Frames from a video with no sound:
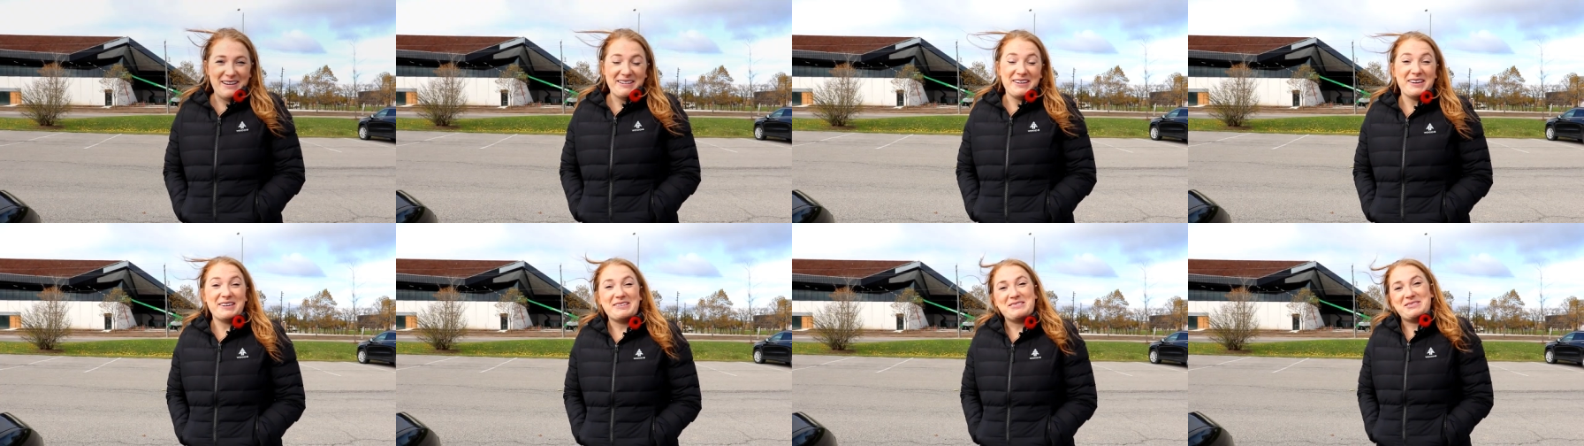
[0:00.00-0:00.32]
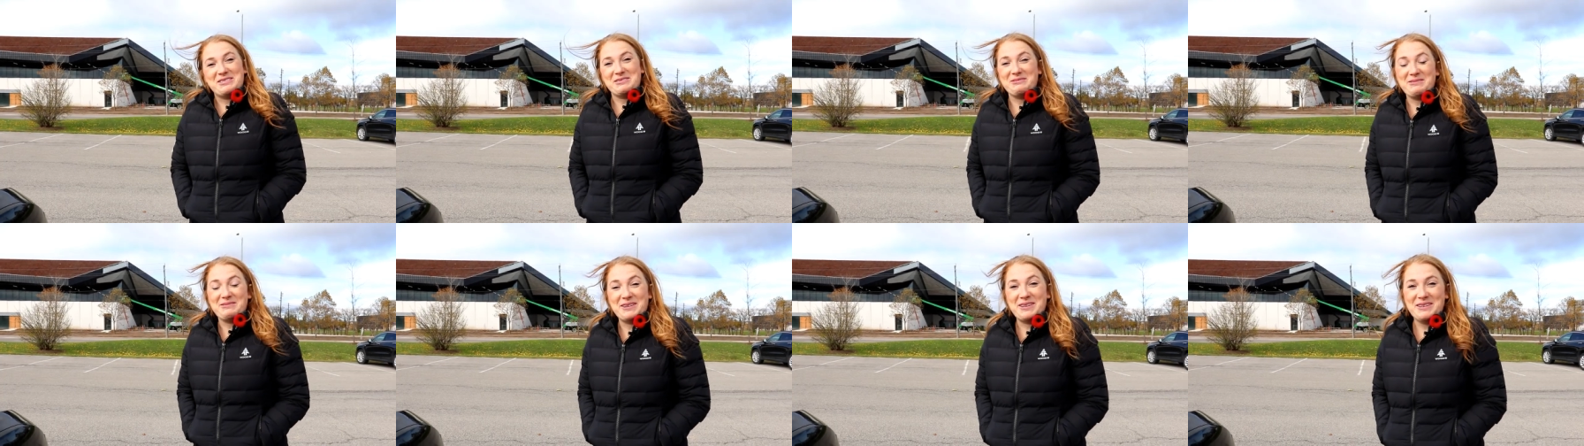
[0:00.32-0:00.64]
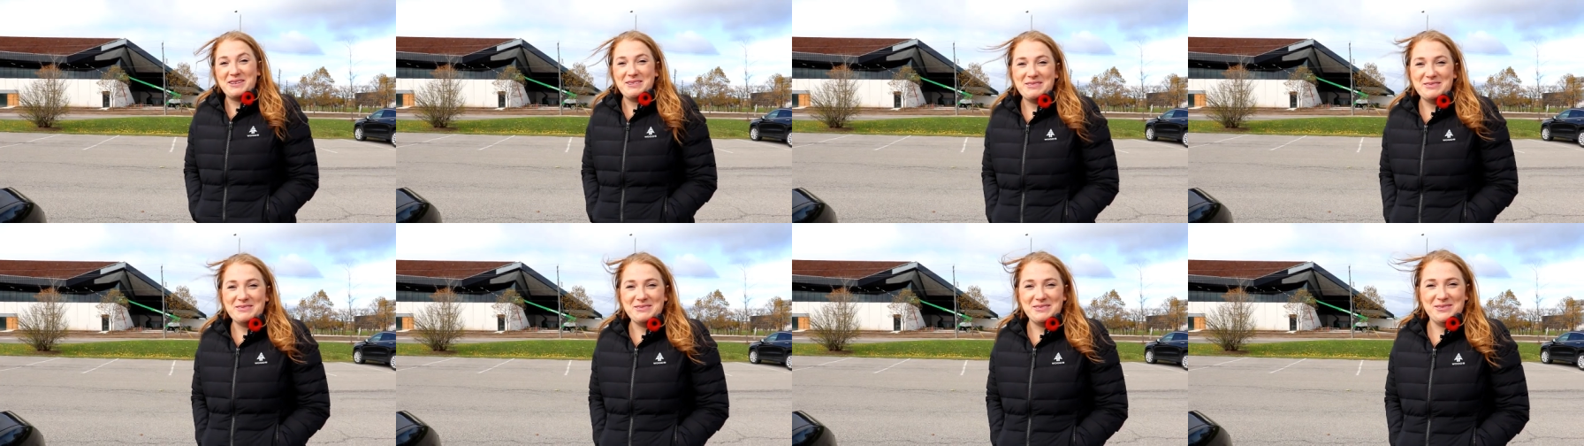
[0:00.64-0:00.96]
out here, so we're
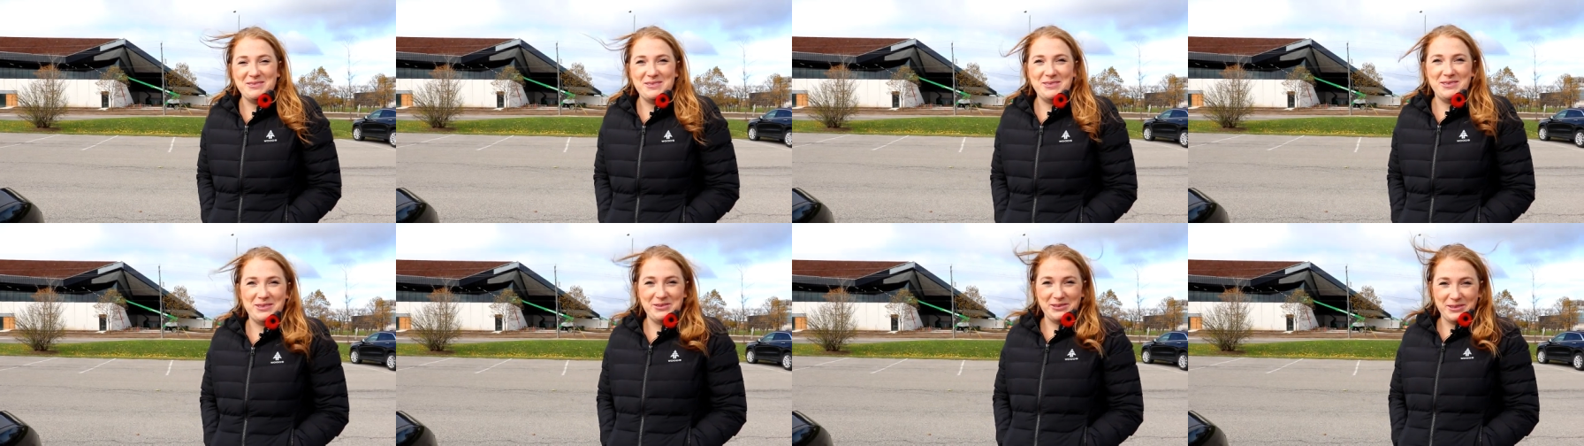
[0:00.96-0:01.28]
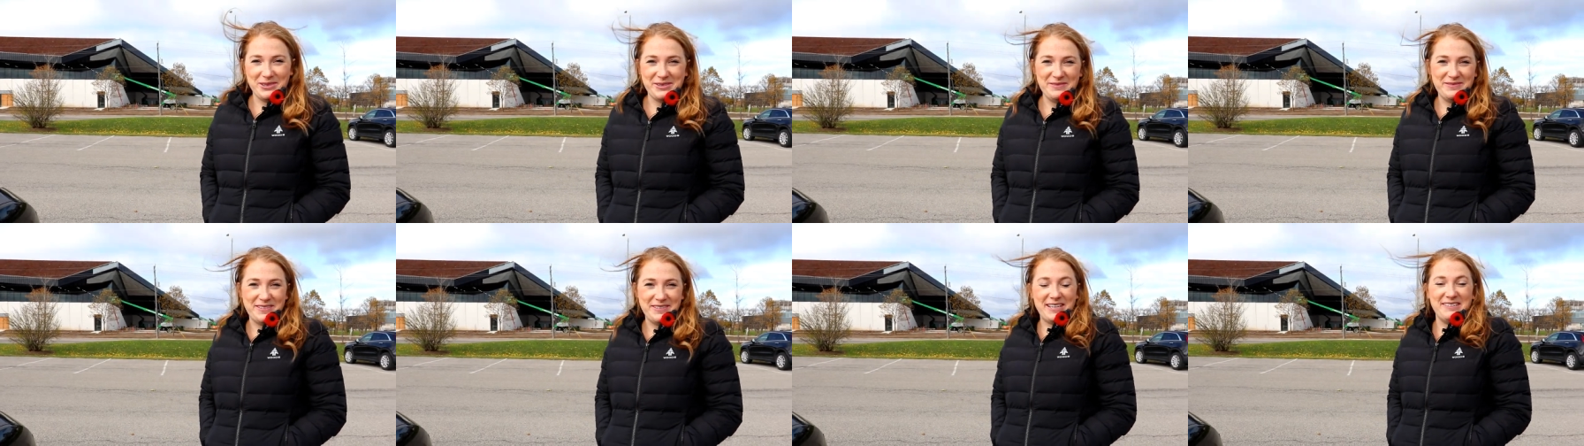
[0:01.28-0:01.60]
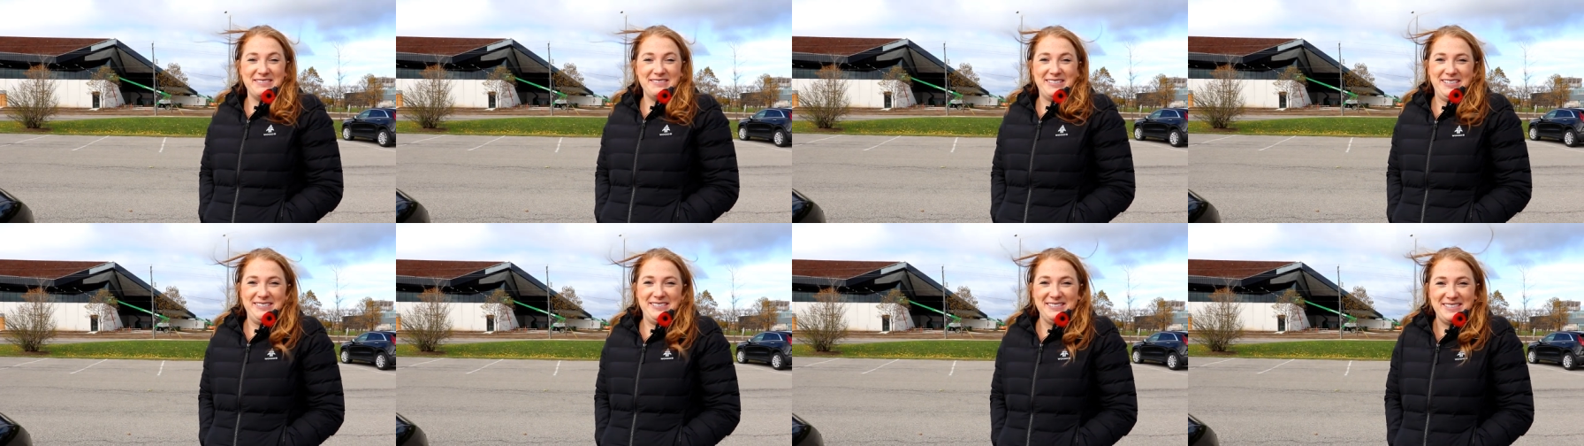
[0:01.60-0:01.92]
gonna go do the tour of
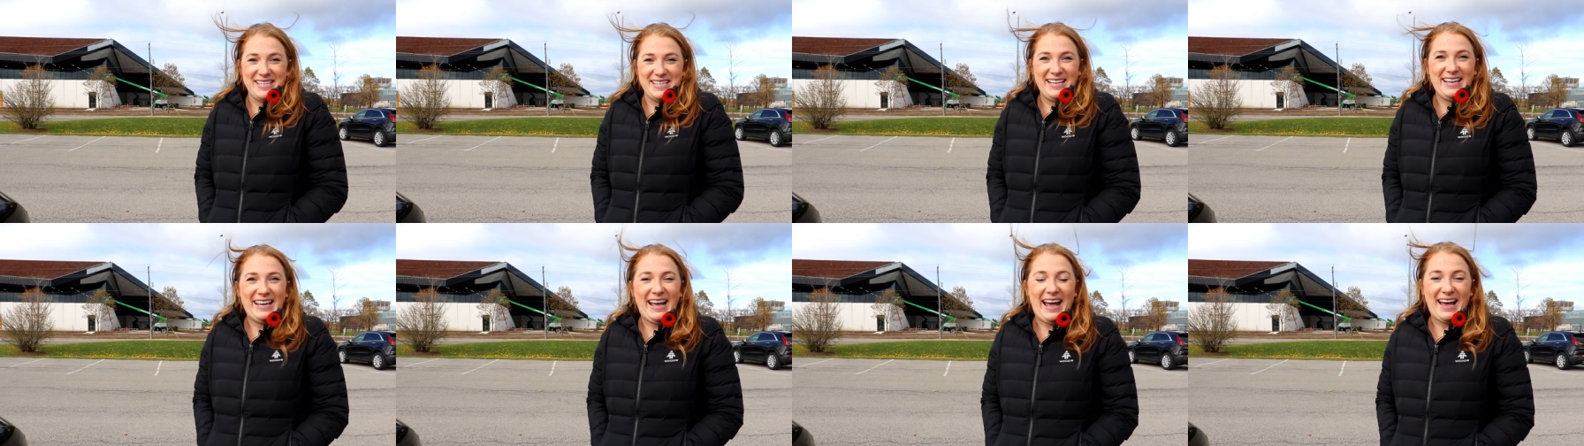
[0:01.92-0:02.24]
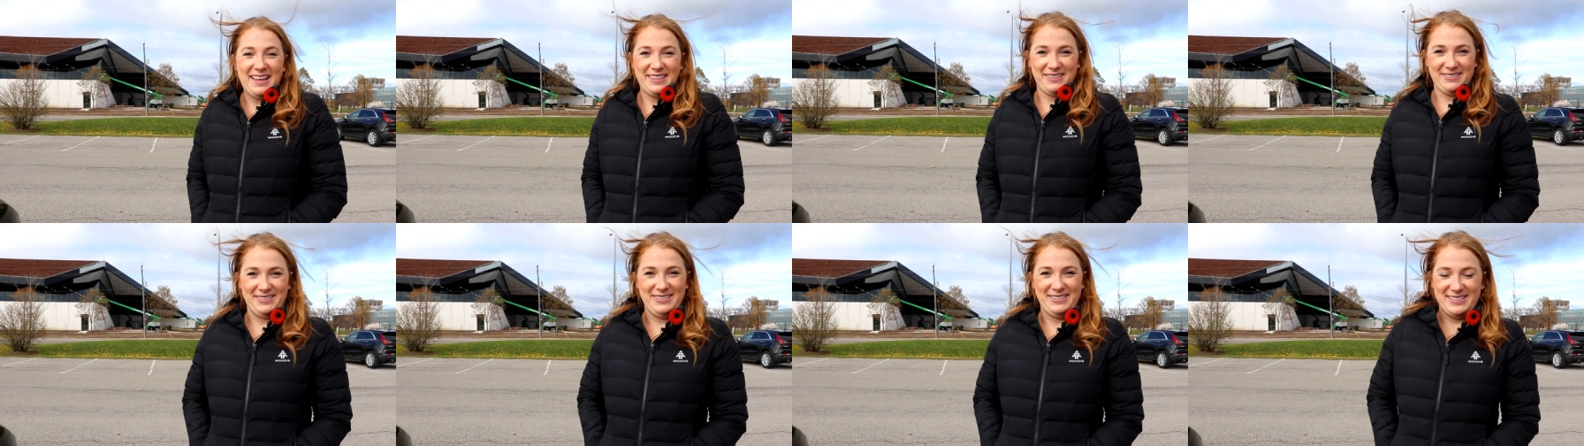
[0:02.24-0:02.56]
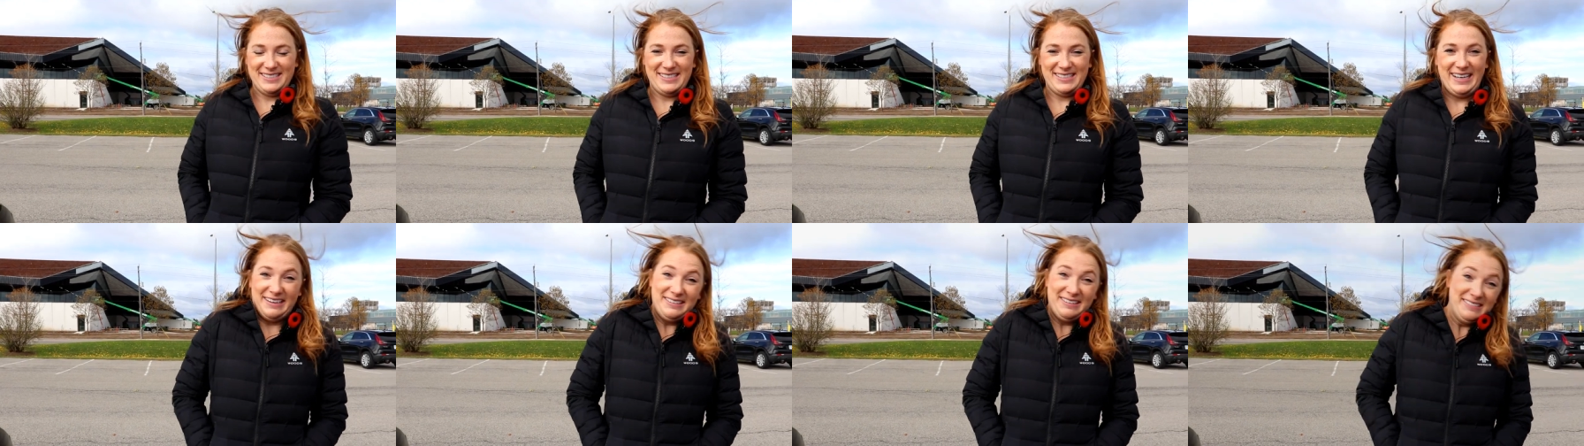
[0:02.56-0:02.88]
downtown St.
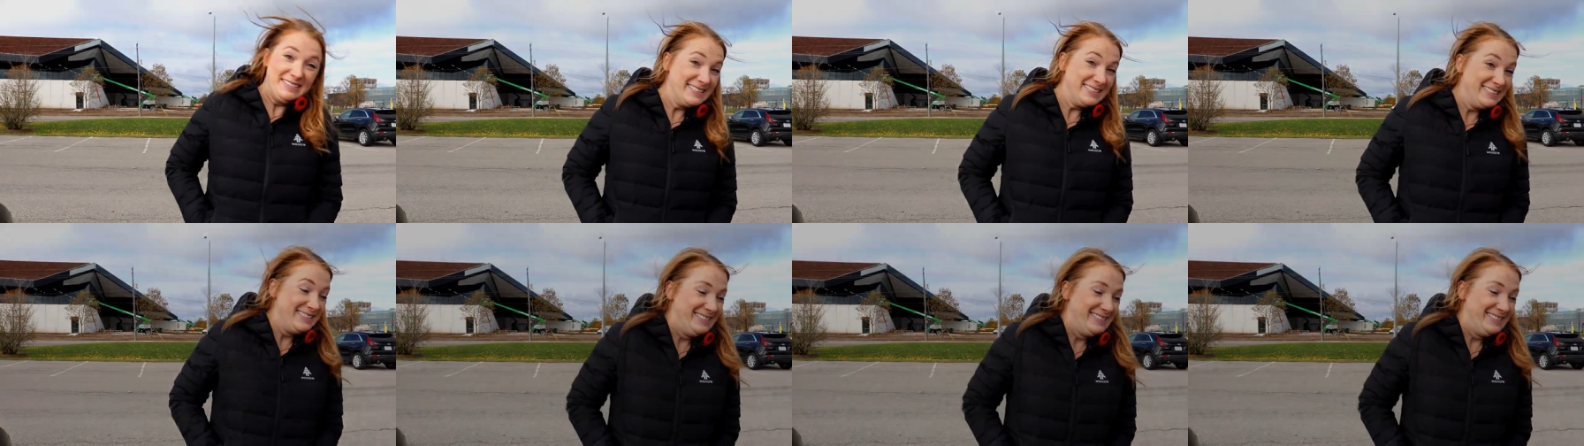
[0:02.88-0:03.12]
Catharines now.